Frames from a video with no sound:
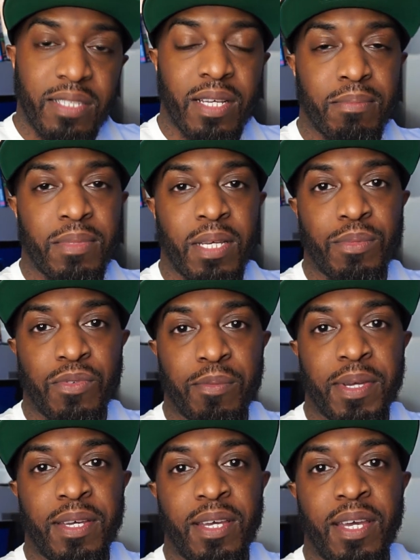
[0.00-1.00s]
some tips from
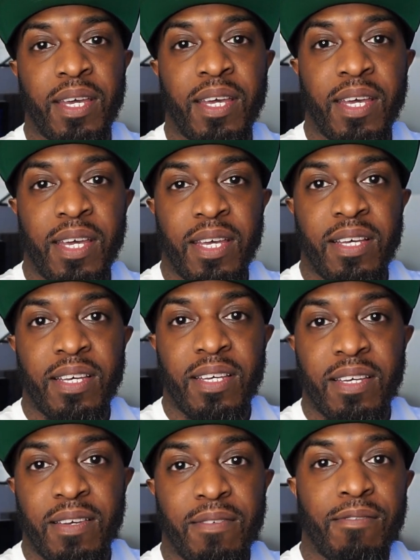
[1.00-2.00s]
it,
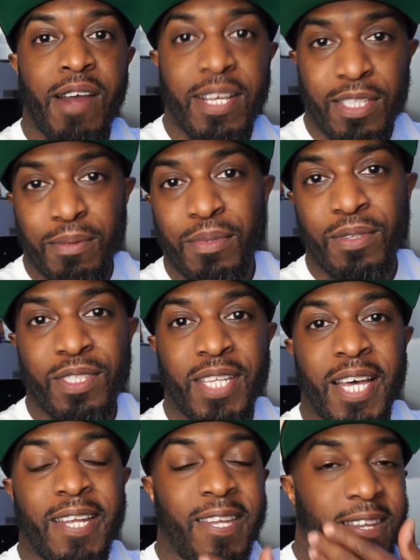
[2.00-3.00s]
write some notes
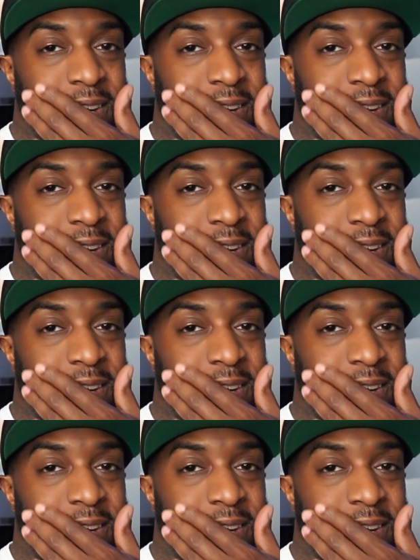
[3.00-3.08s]
down,